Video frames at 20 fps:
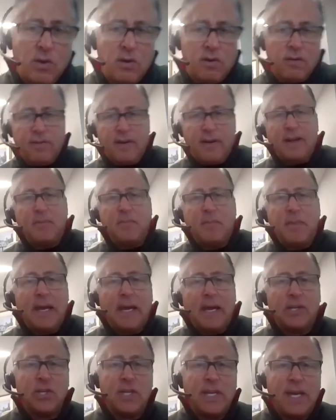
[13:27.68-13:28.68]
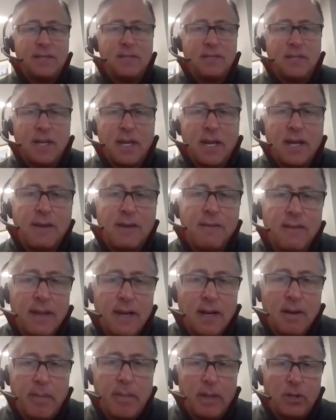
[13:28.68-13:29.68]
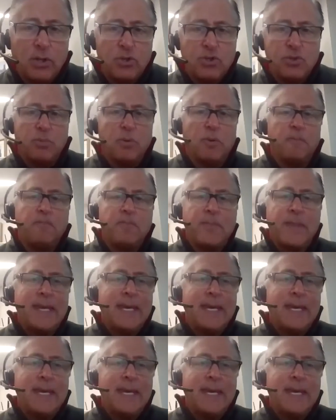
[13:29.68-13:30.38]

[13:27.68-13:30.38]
notified me actually yesterday that I'm eligible.